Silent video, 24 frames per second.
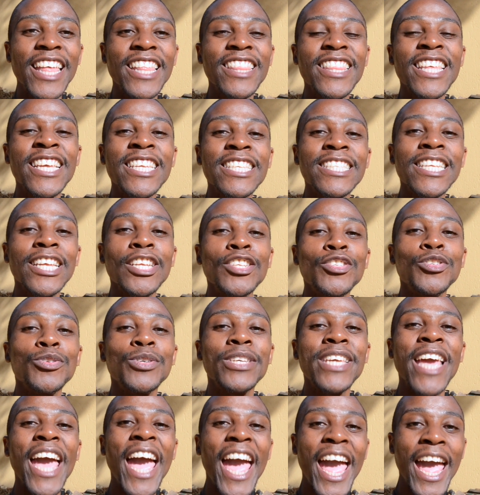things that you
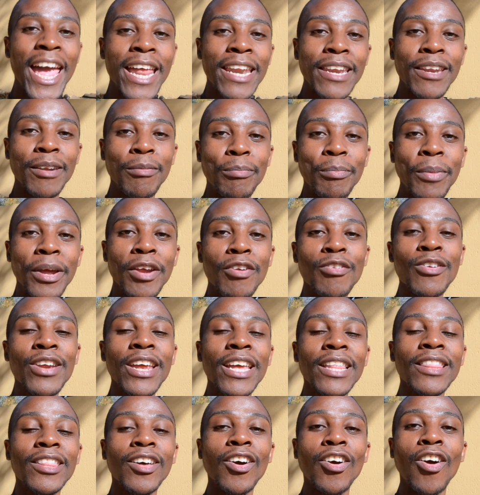can bury
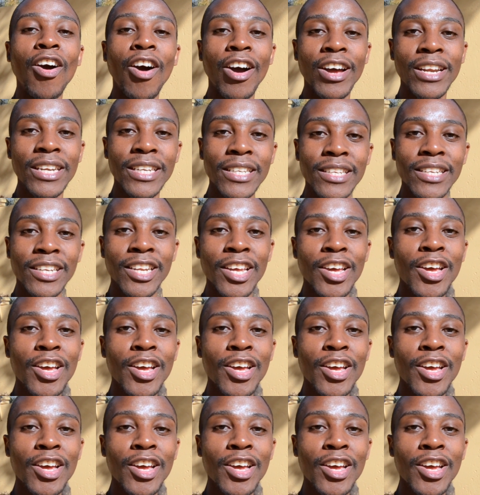in the garden